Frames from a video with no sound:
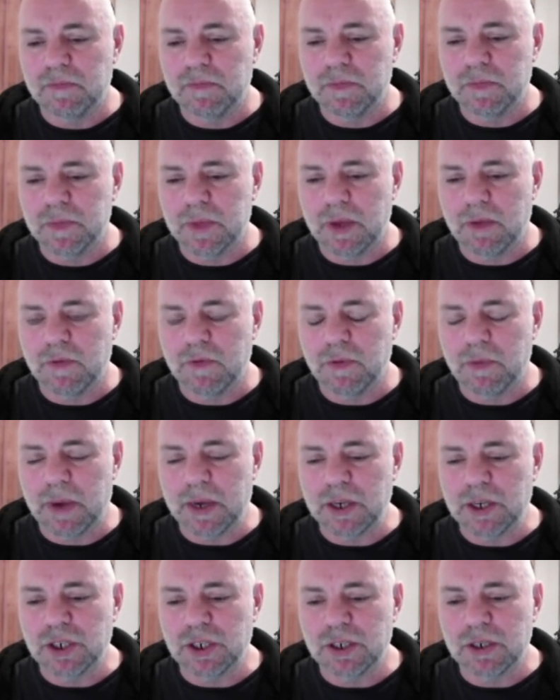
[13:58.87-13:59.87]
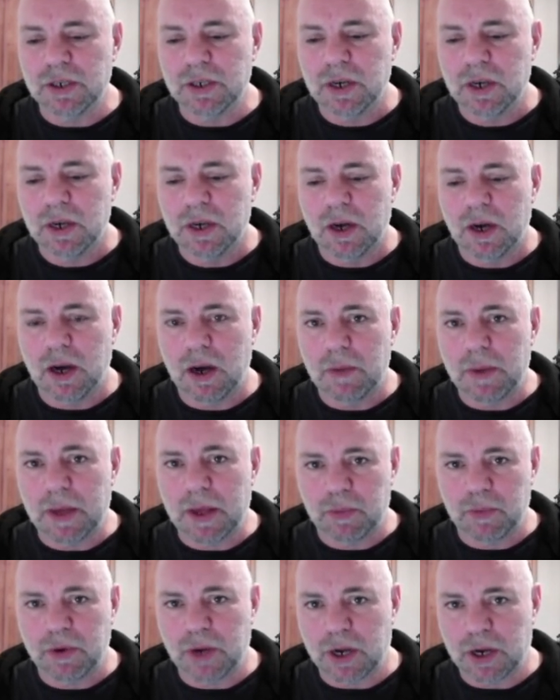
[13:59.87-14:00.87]
information about
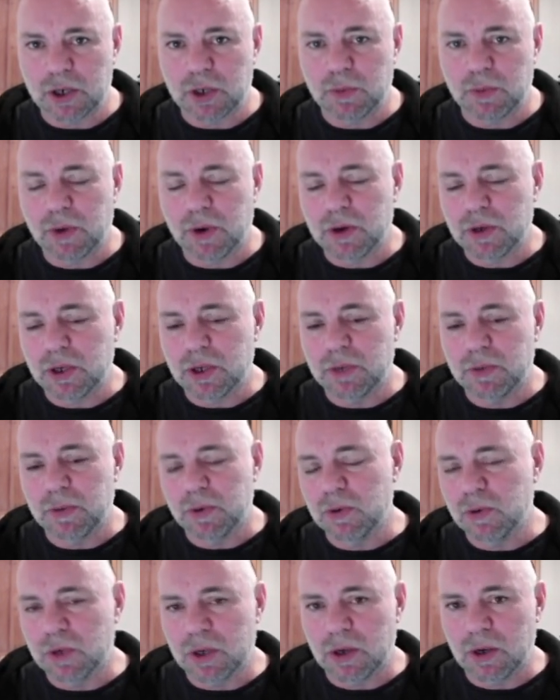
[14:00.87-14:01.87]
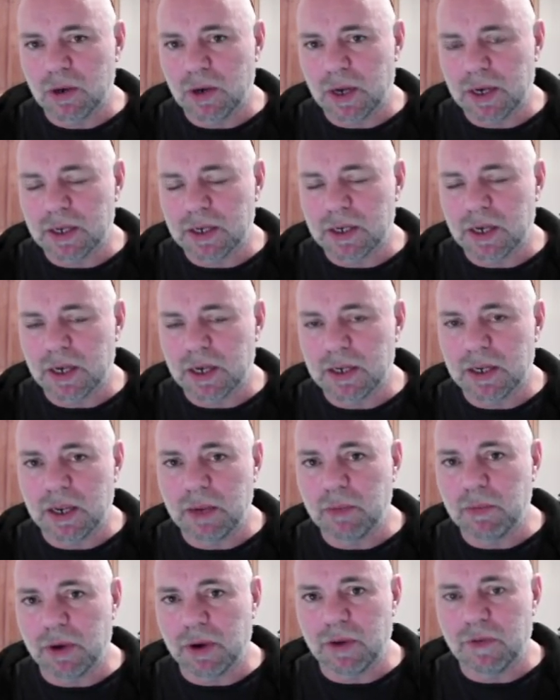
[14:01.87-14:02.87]
the production process, but also, like I say, a
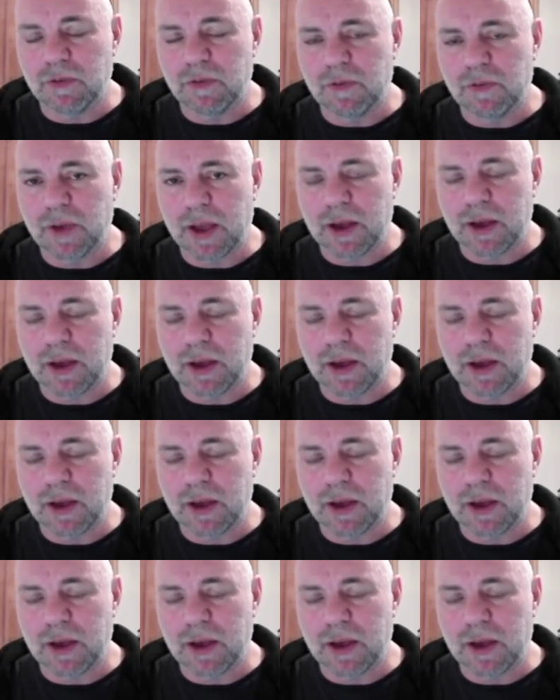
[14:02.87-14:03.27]
debrief of how the